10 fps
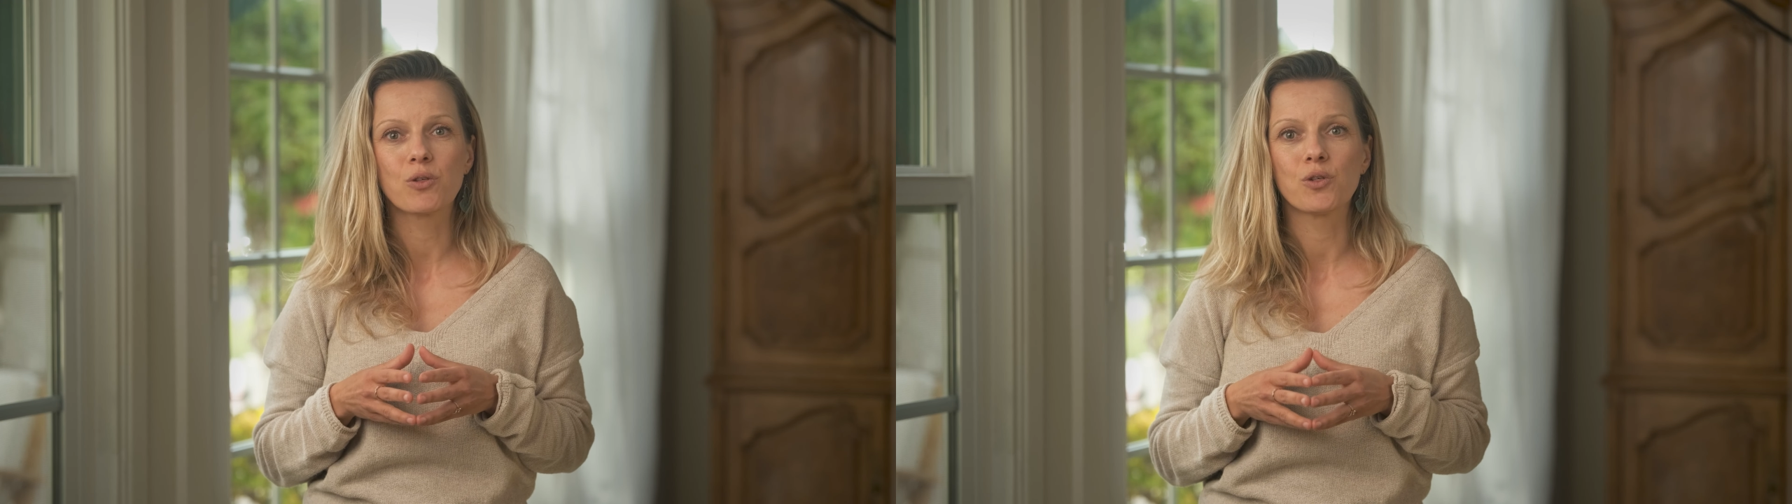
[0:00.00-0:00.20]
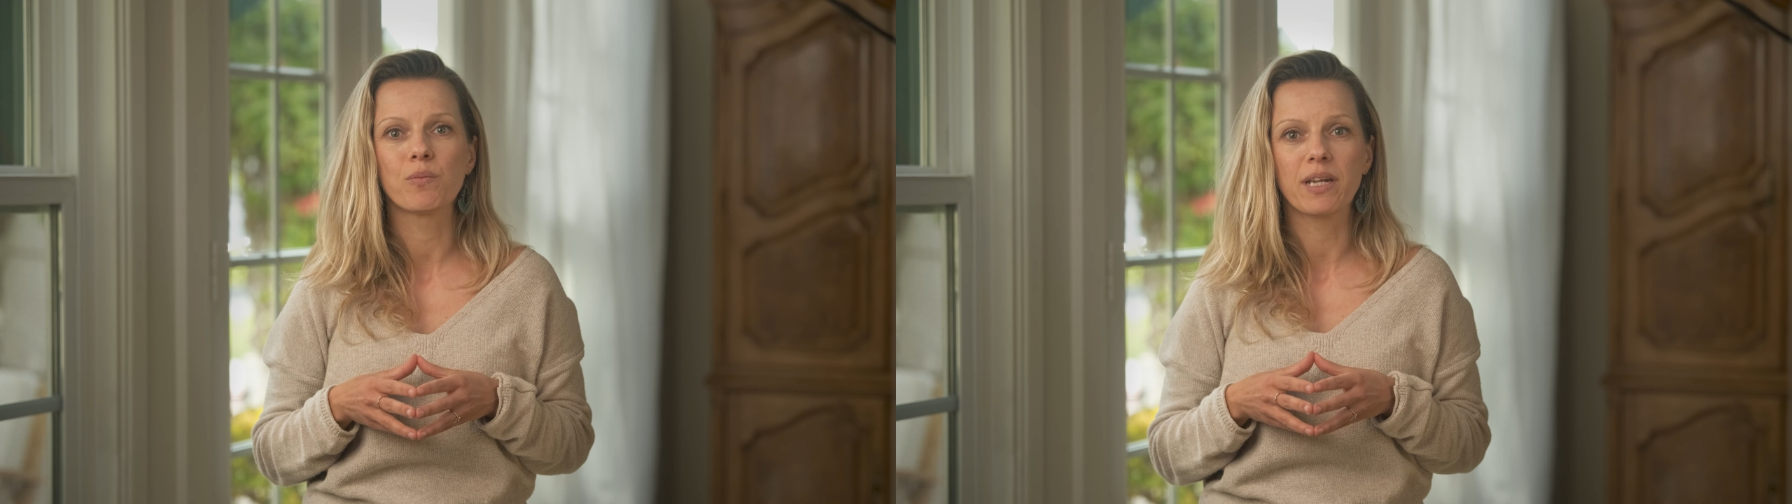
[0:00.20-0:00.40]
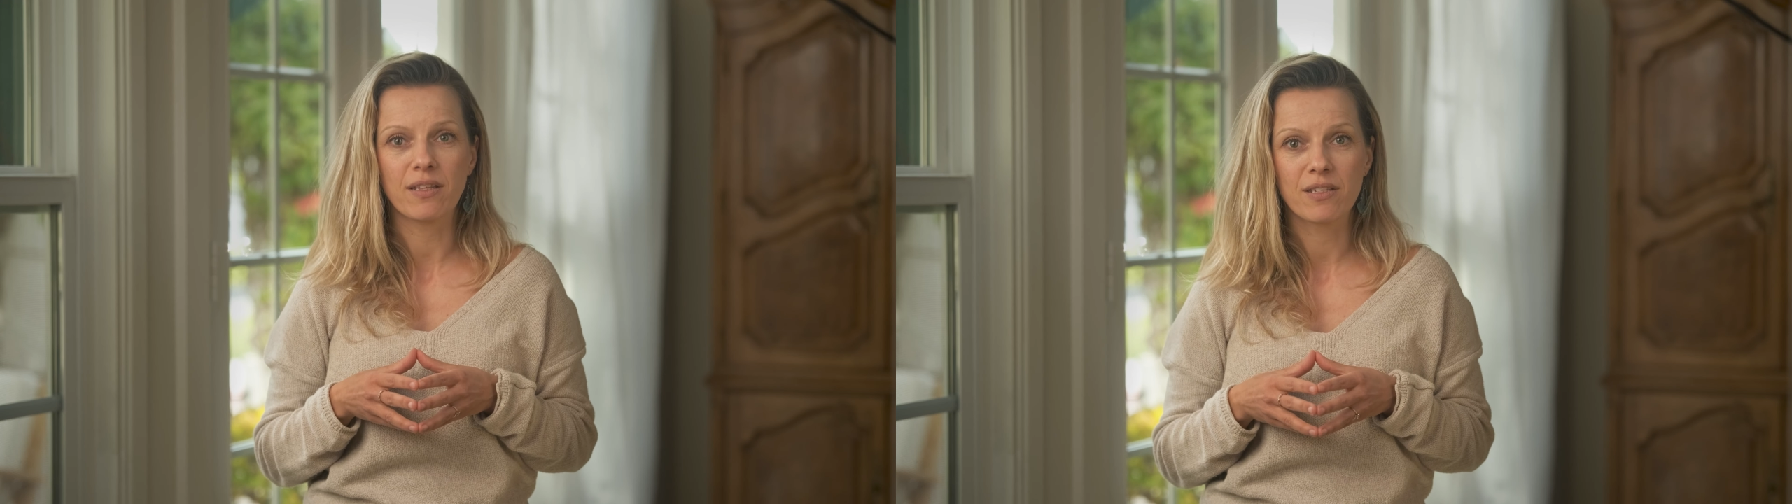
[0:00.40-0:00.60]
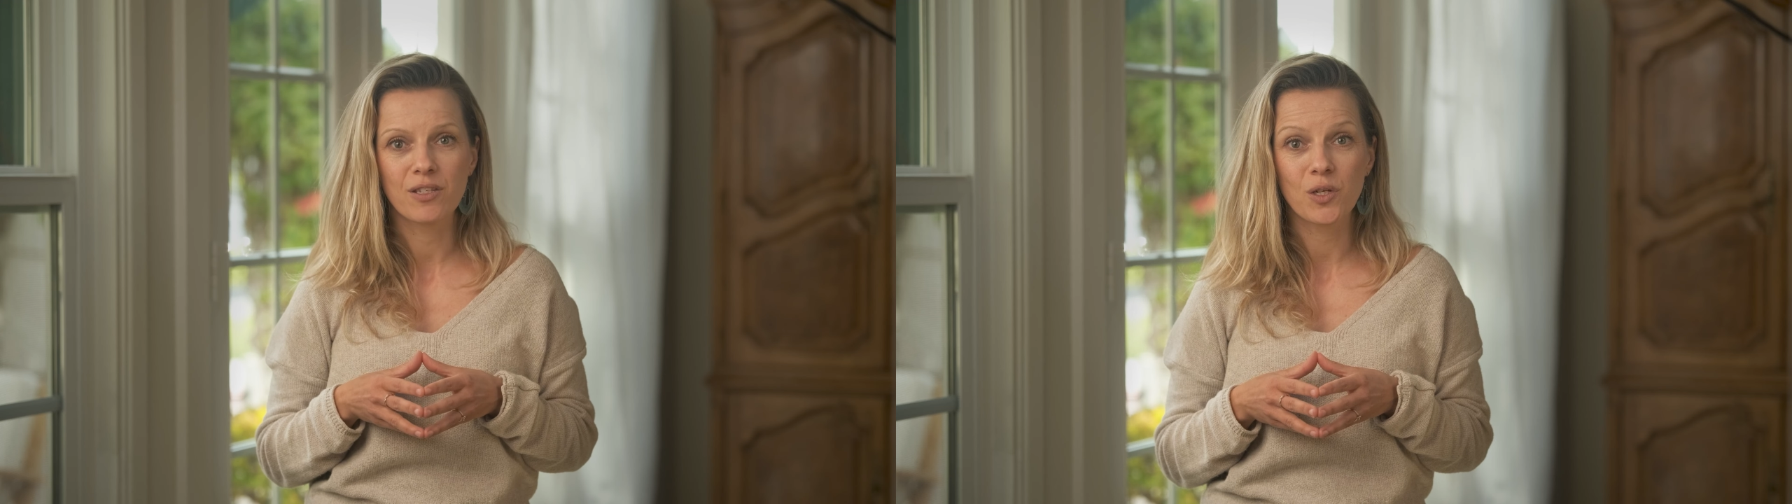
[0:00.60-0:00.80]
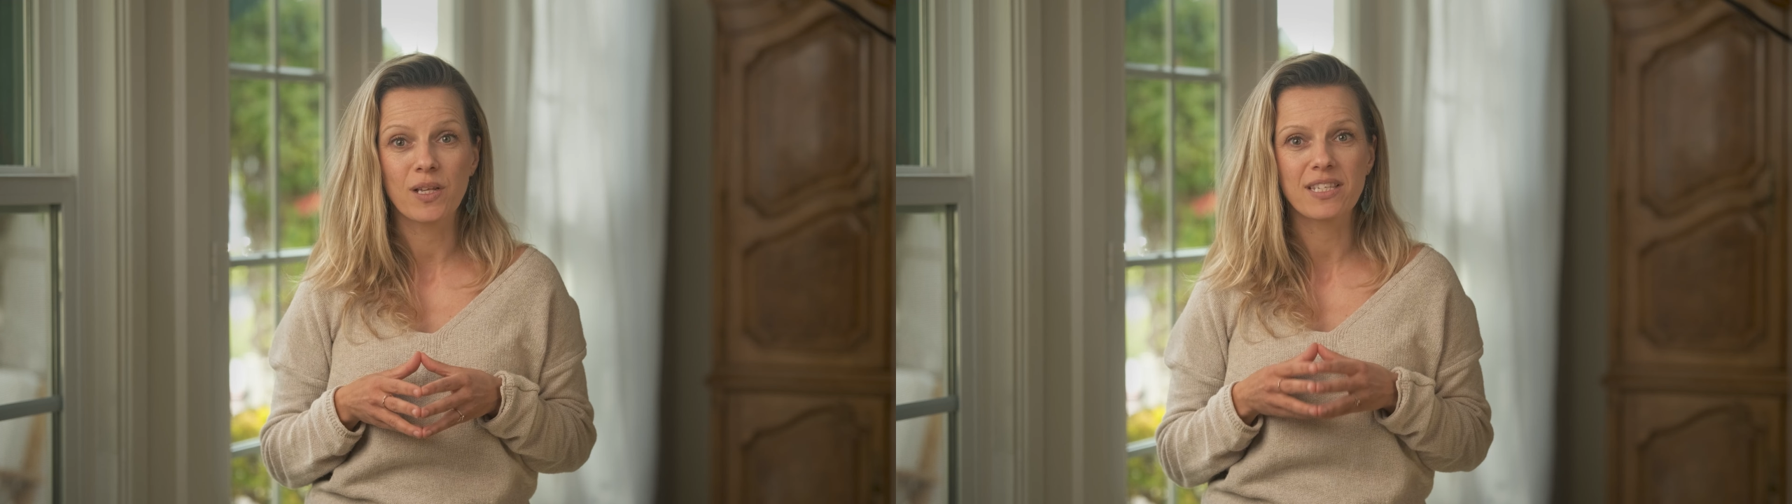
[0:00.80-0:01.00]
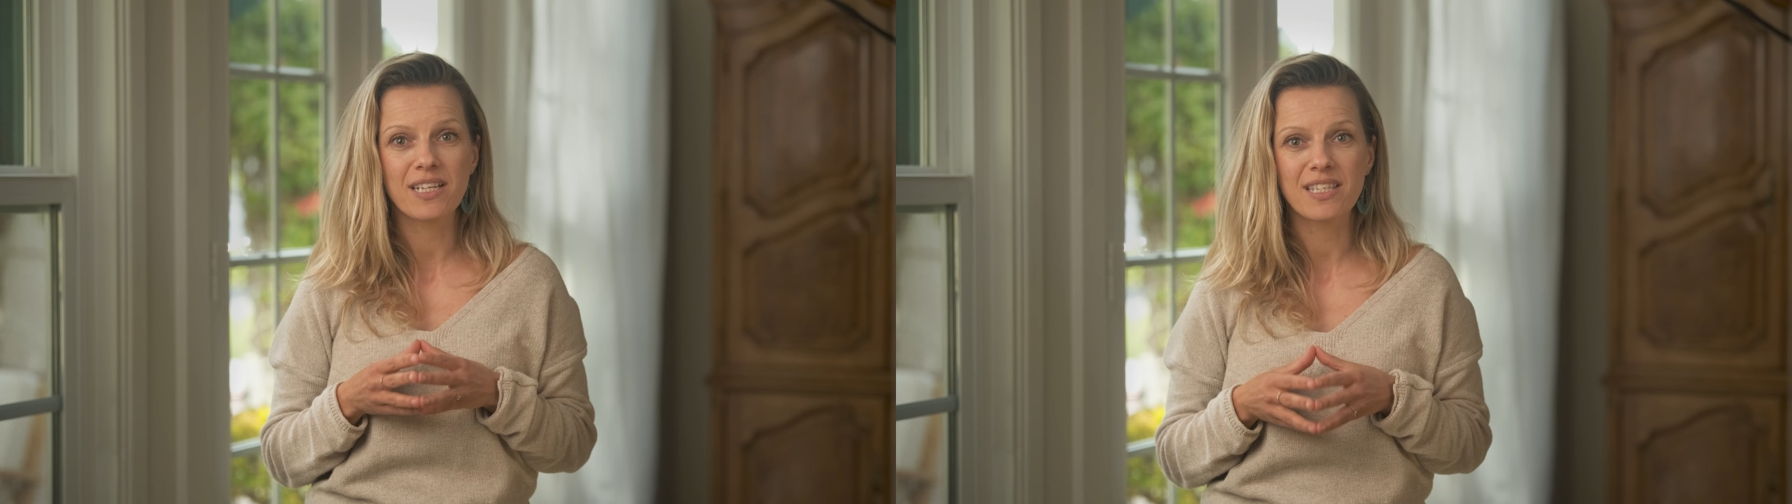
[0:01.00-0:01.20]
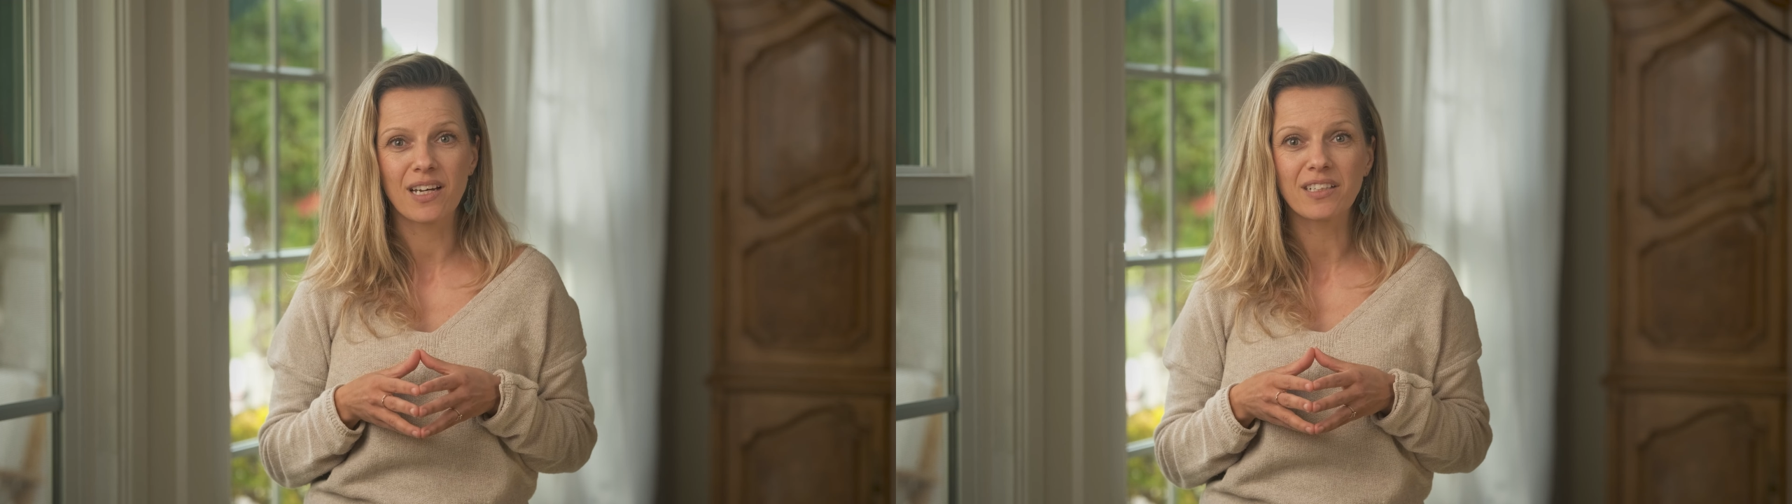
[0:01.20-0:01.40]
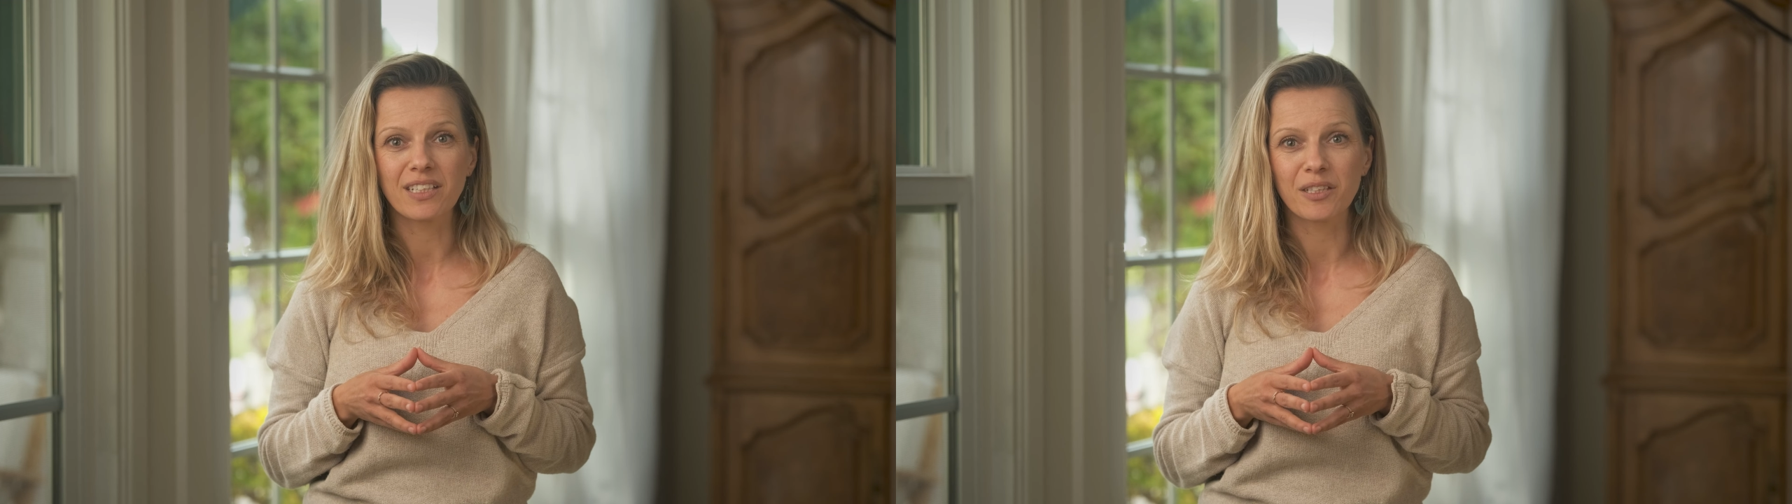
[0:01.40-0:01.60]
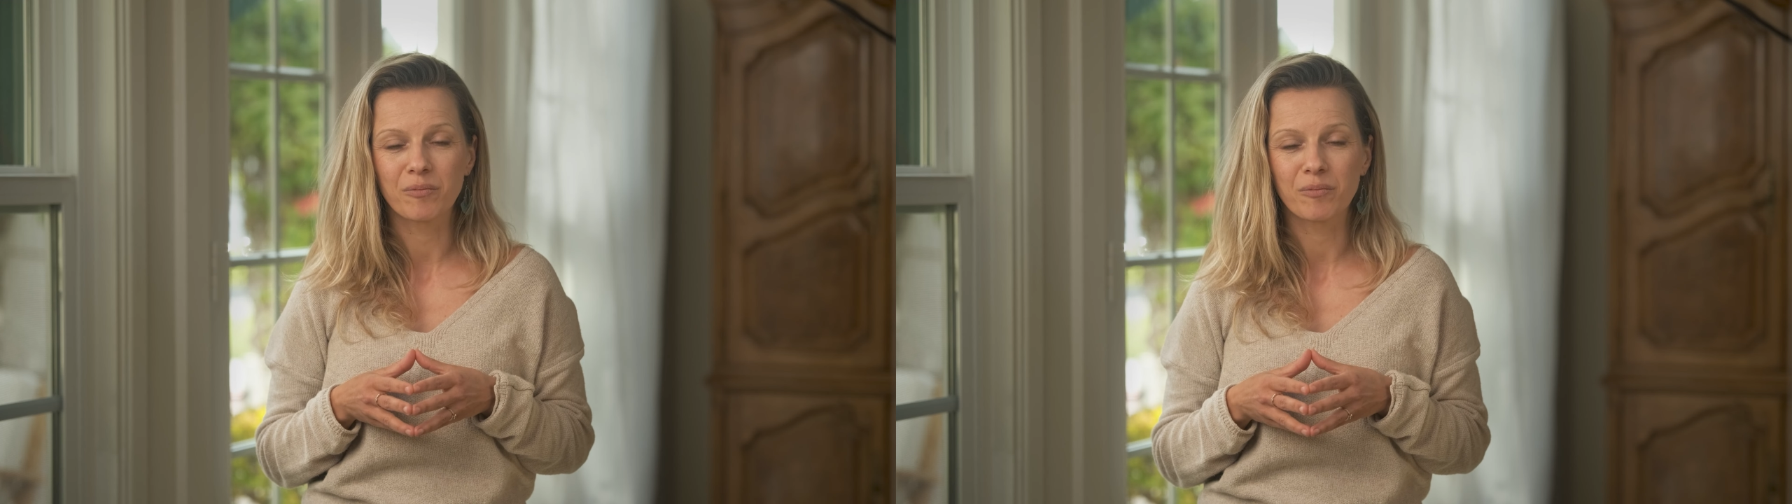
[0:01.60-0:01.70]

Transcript: 2 minutes, so let's get started.